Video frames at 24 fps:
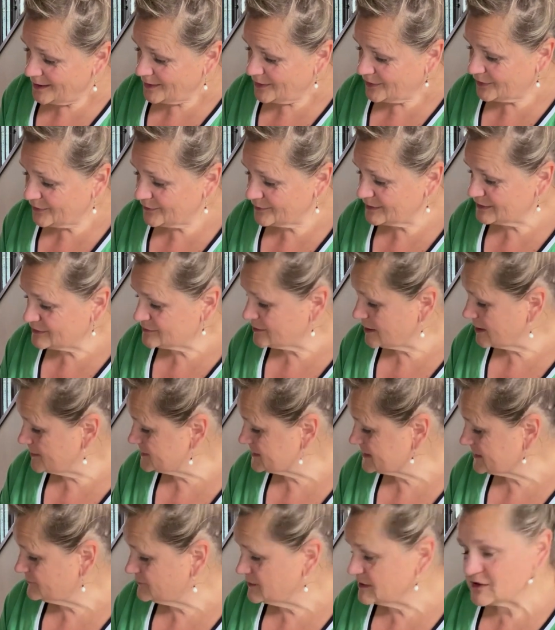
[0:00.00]
30 drops
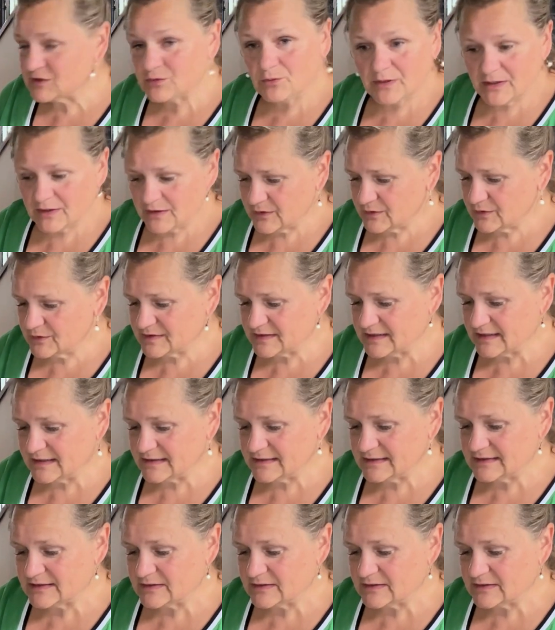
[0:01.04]
of each one of those in.